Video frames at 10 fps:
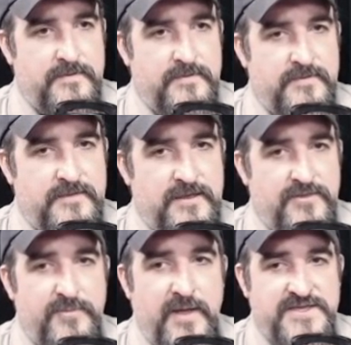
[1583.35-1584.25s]
the
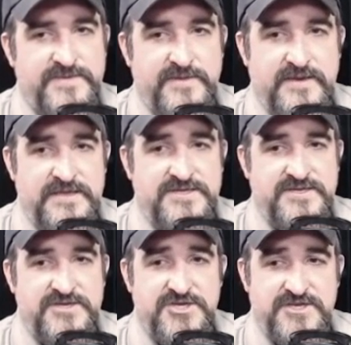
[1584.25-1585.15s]
other possibility is
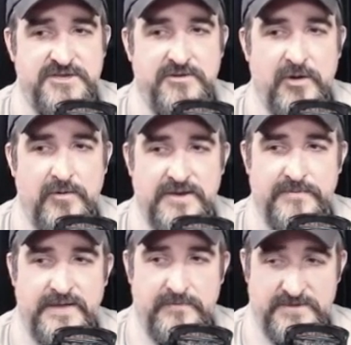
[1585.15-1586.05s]
just you go and you
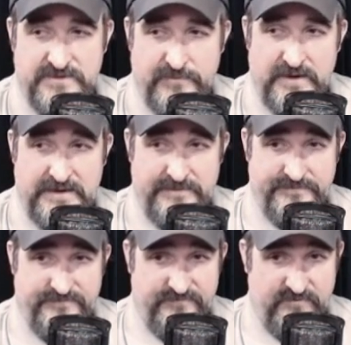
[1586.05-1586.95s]
meet with somebody
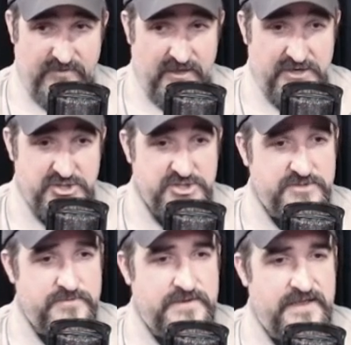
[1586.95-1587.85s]
for lunch,
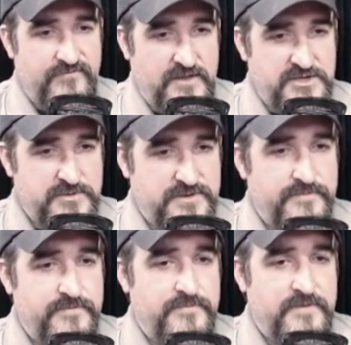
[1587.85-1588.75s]
you have lunch with
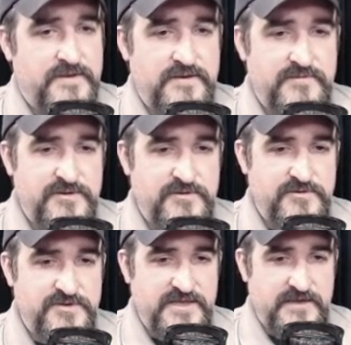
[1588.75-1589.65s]
them, you do
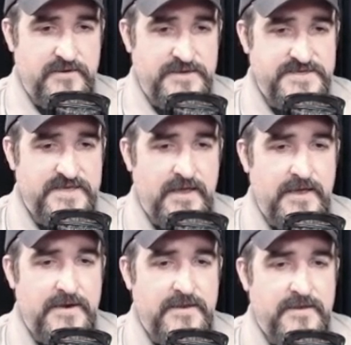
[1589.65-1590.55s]
your thing on the side.